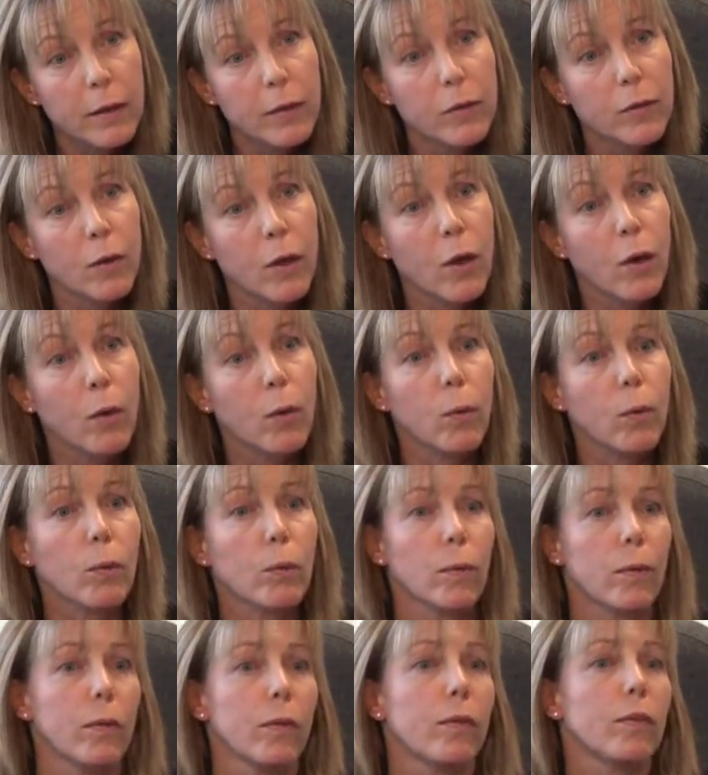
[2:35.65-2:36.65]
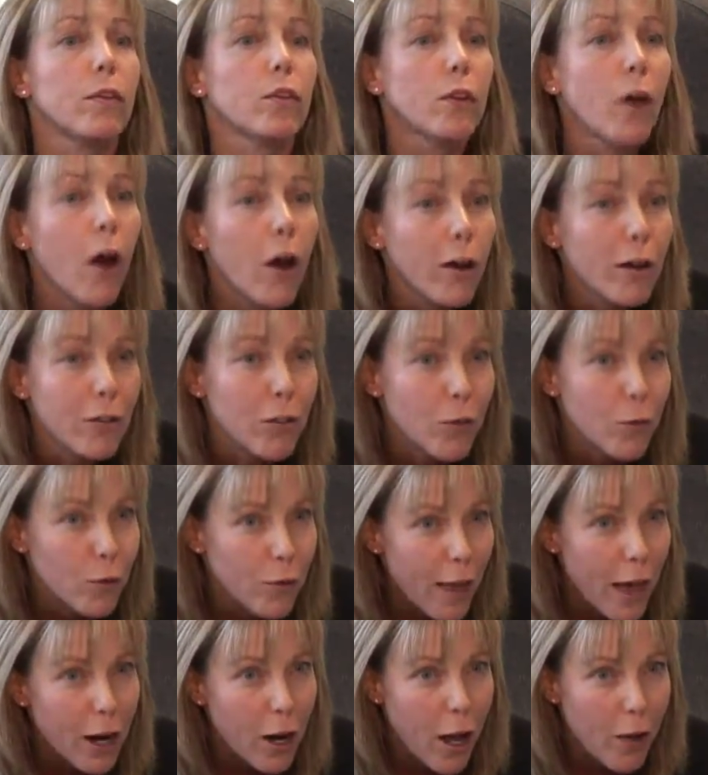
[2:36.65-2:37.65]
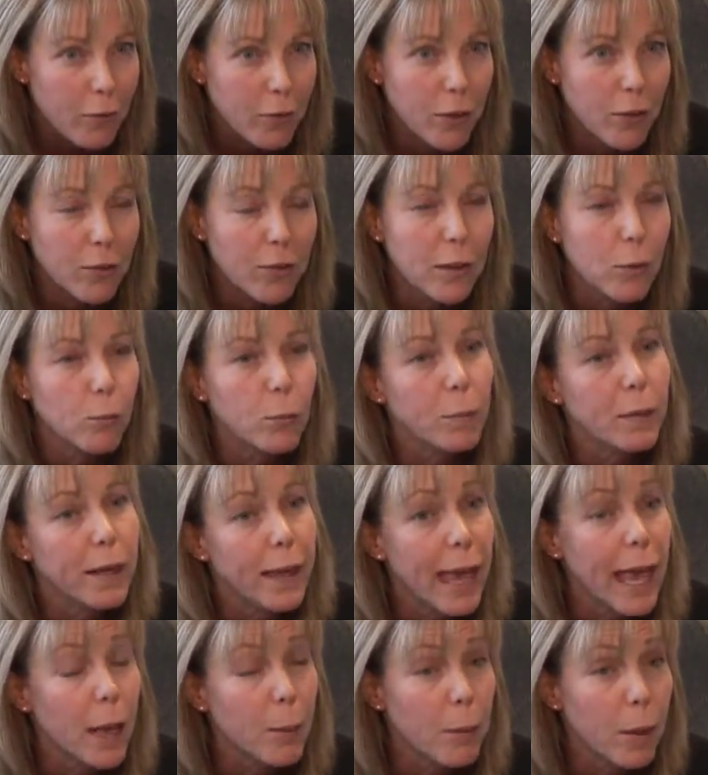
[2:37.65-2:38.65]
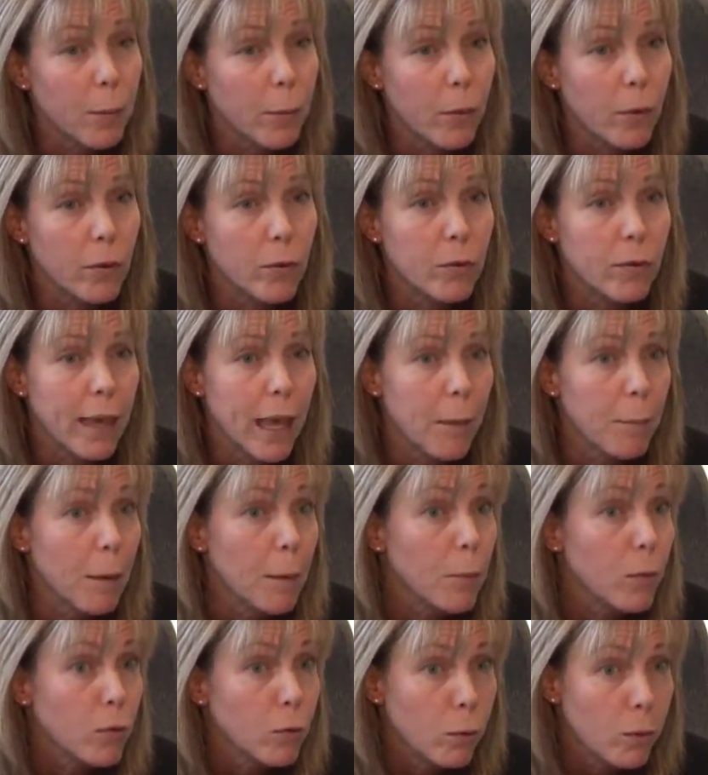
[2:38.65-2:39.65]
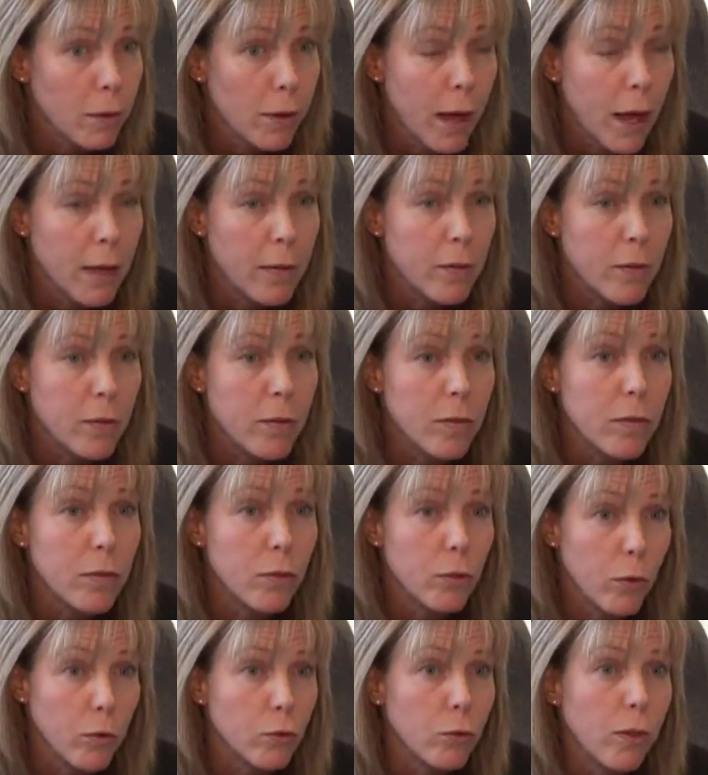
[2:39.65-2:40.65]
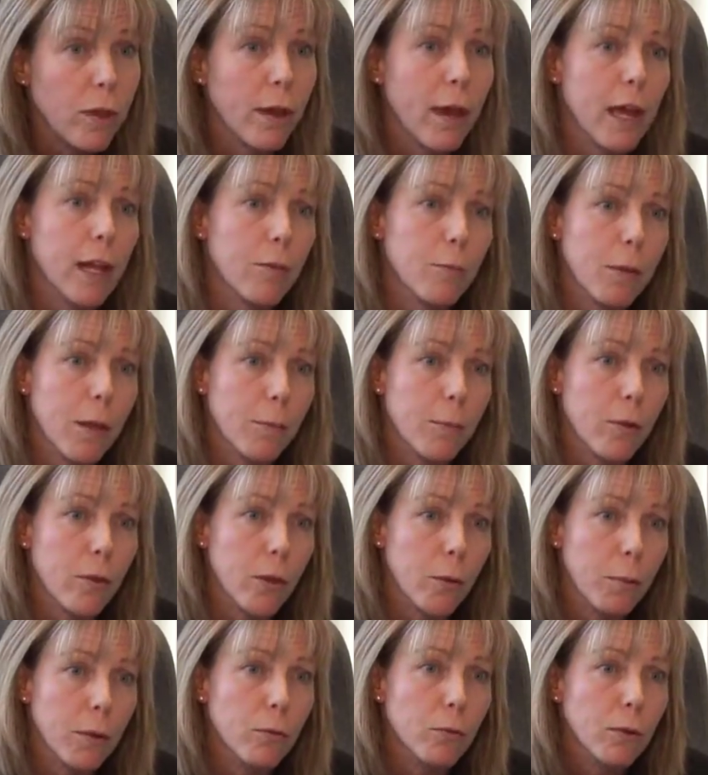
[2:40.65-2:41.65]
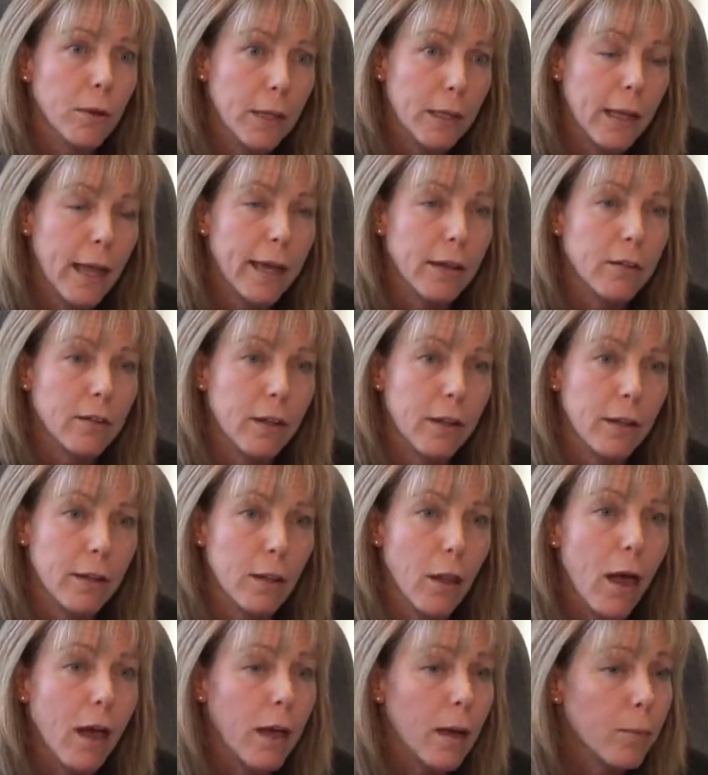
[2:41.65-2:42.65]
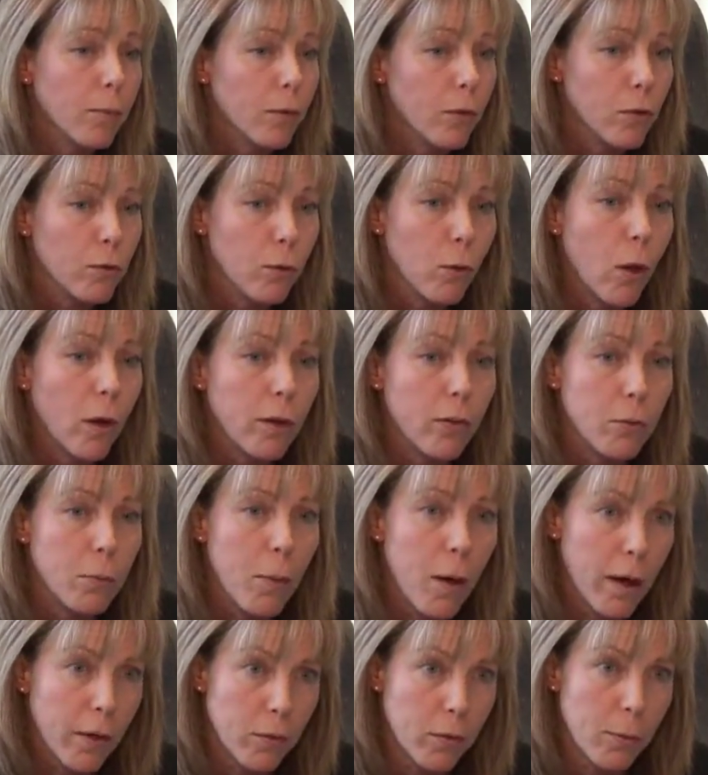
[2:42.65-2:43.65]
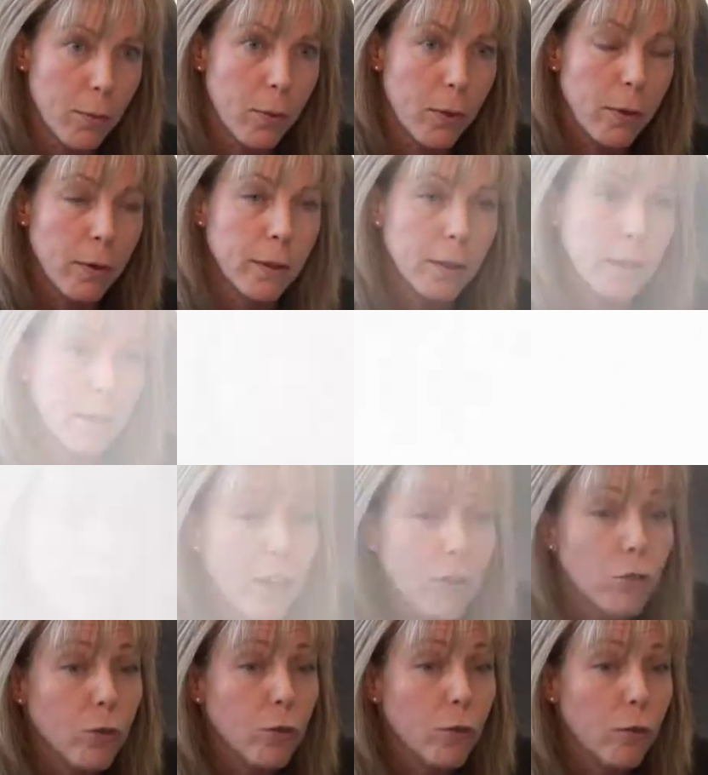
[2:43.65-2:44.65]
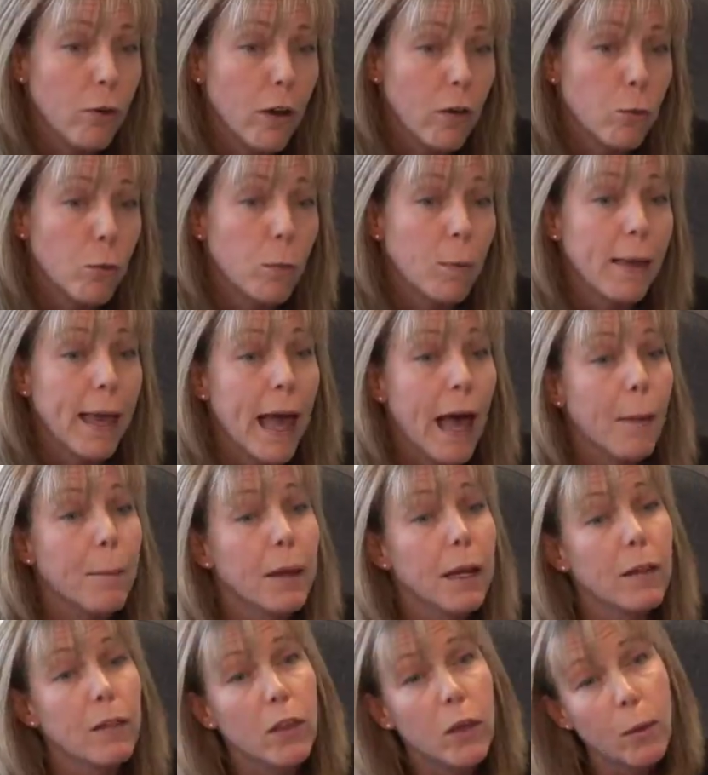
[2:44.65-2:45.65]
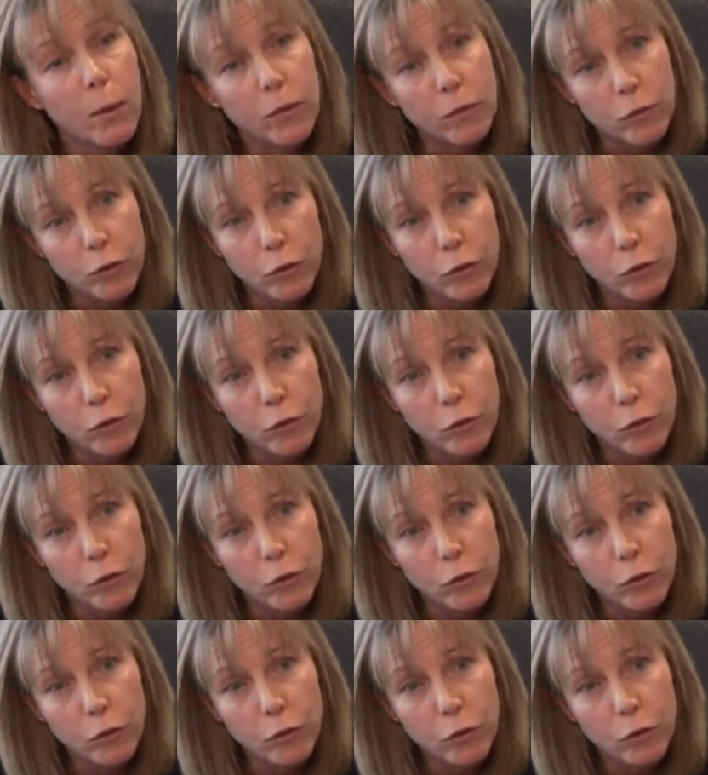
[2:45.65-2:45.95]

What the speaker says: So the targets for that obviously will be gang members with guns. Those are the kind of people that we'd really like to lock up for as long as possible. The issue for us will be how many the U.S.